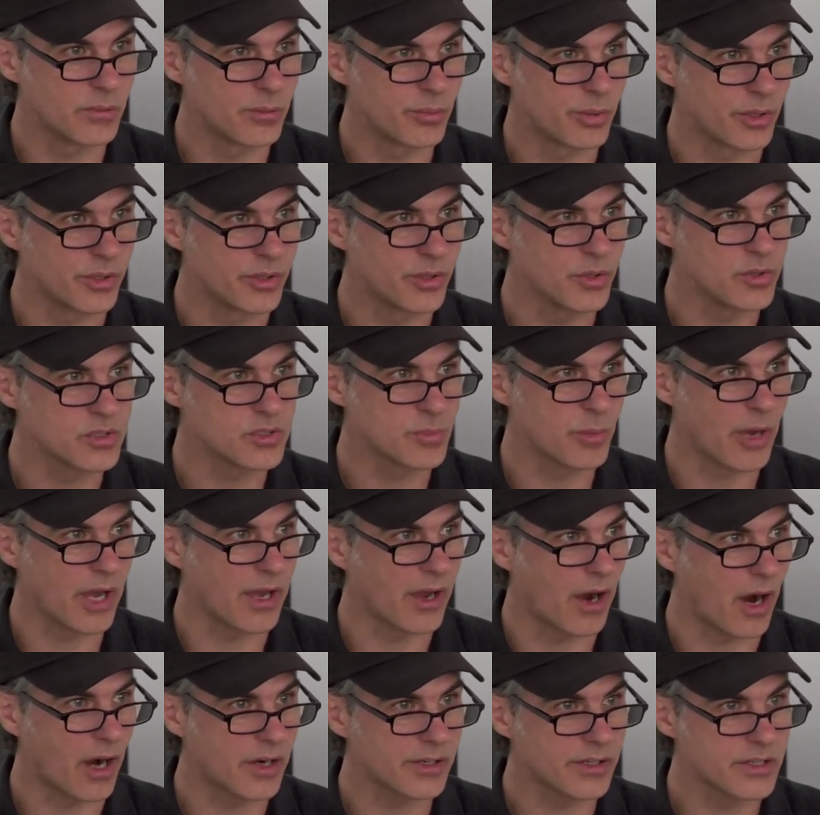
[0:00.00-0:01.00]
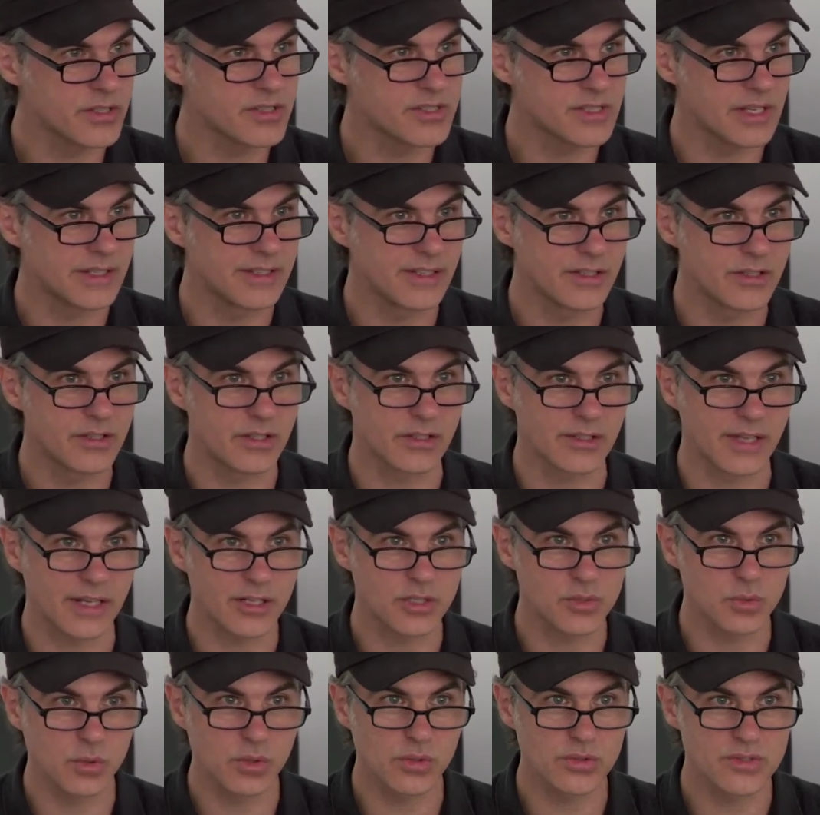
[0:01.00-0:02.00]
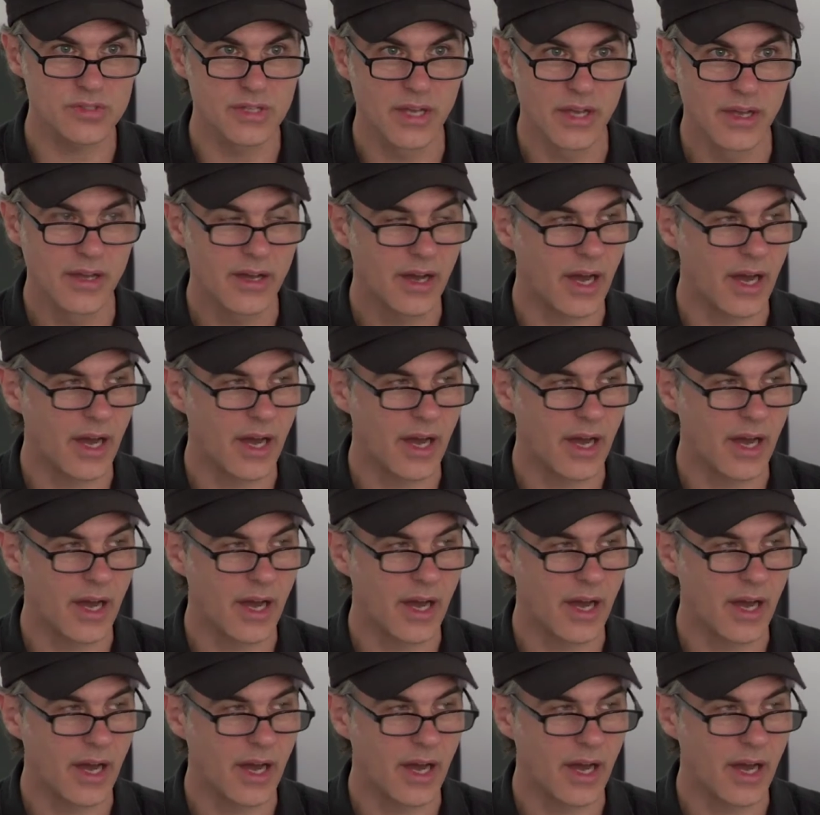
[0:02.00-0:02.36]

produced by artists and intellectuals.